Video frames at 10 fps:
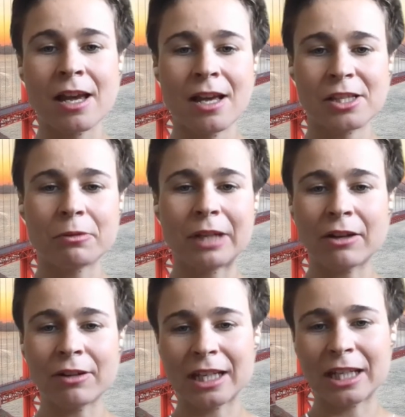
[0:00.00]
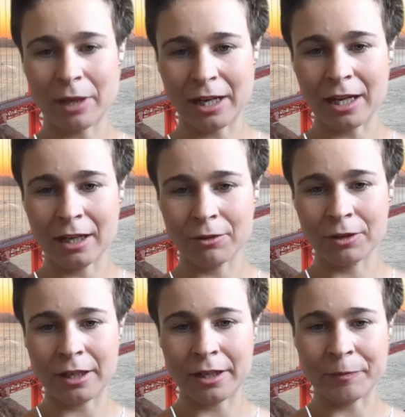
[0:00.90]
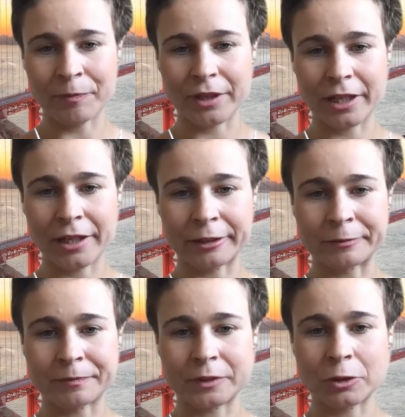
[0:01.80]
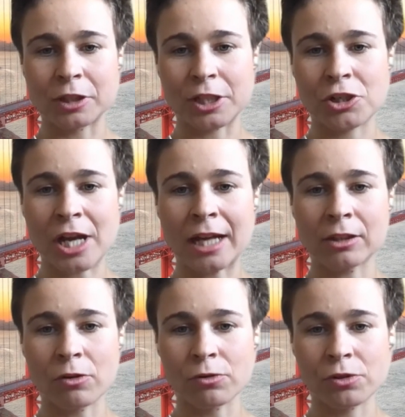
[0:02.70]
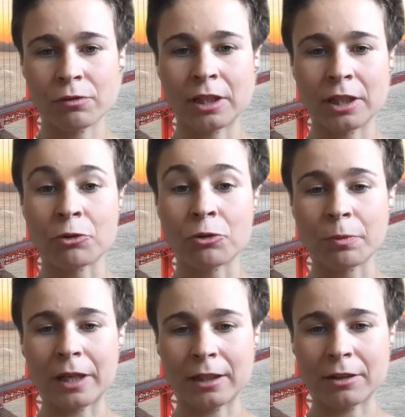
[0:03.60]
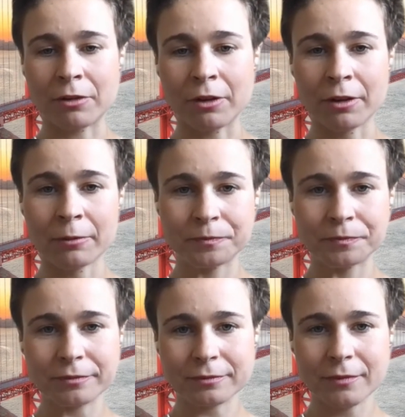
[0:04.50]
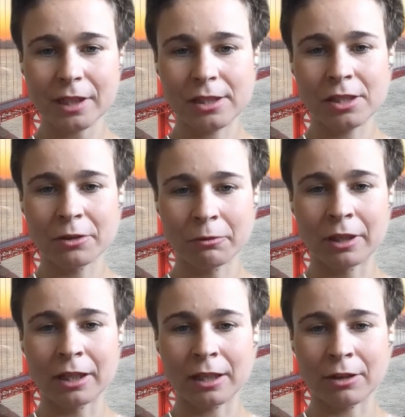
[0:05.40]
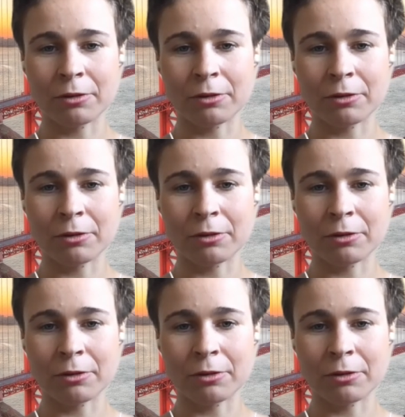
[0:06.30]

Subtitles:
So we are going to keep an eye on the chat also in the group later on. So we can always